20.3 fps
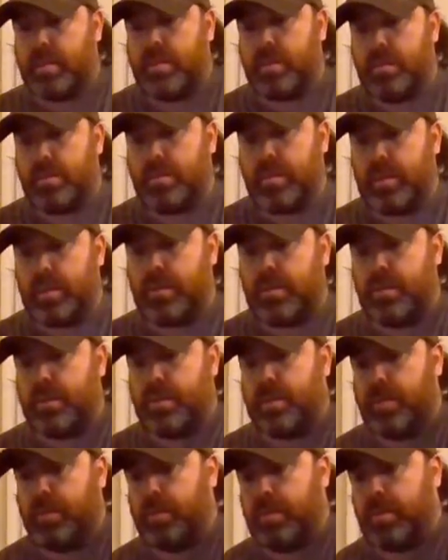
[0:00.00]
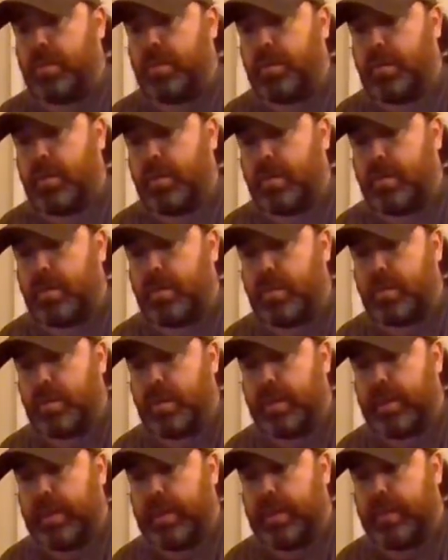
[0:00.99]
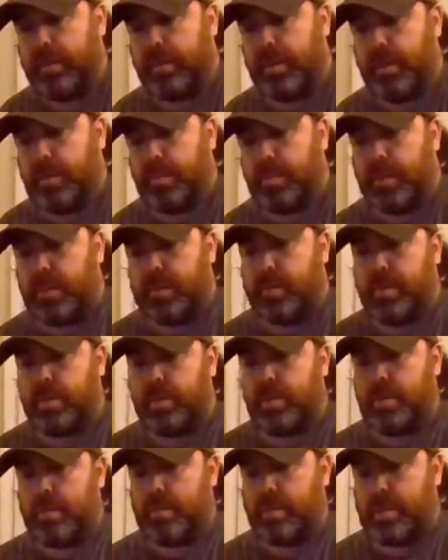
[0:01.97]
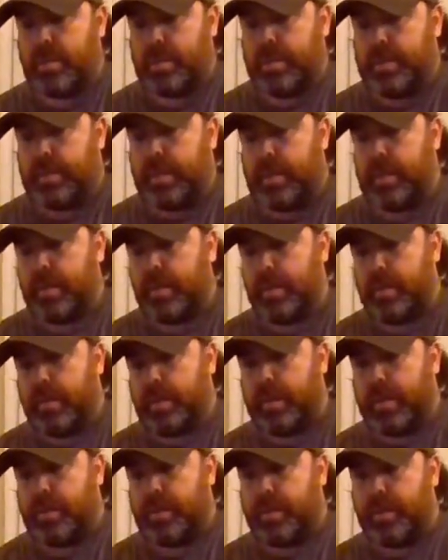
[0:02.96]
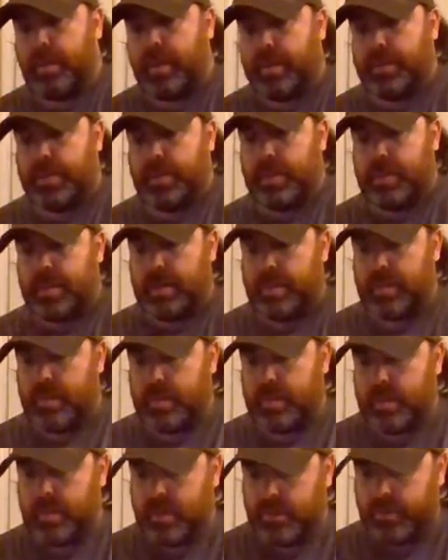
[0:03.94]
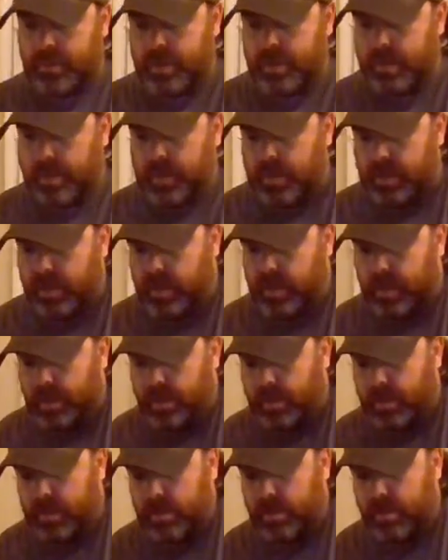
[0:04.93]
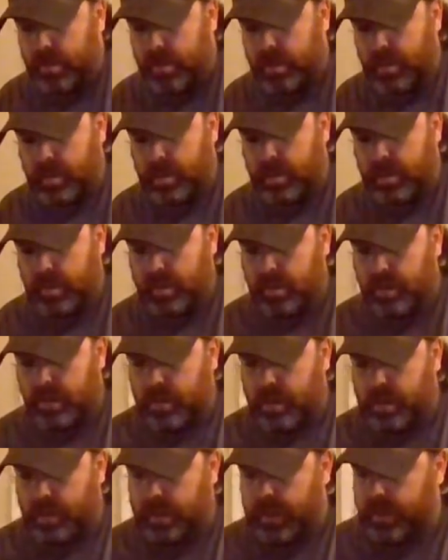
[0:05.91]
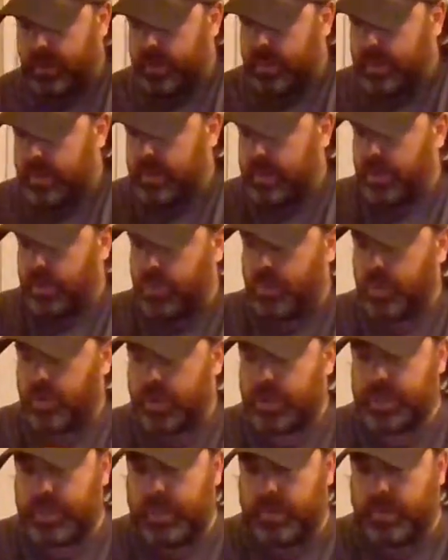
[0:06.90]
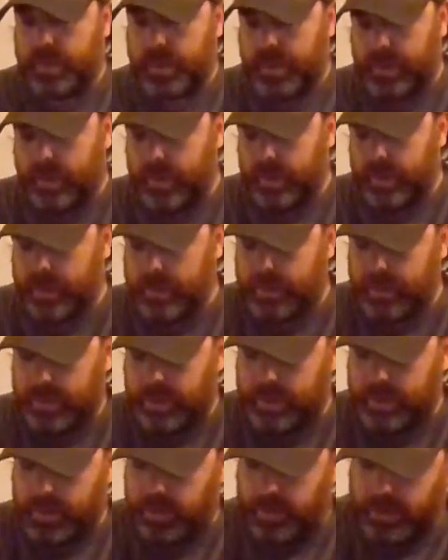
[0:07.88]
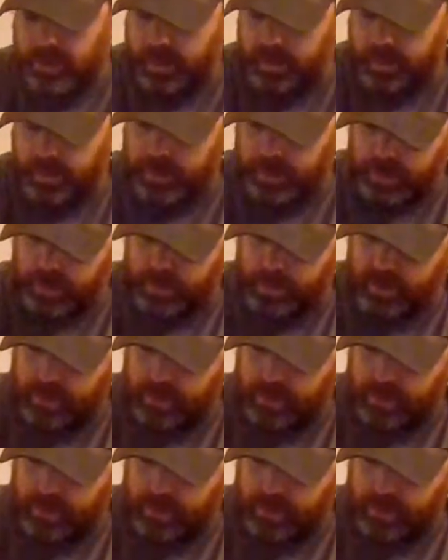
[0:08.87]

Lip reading: So I don't think I'm going to have anyone standing on the outer edges of this facility. And this is like a workshop area, so I don't think...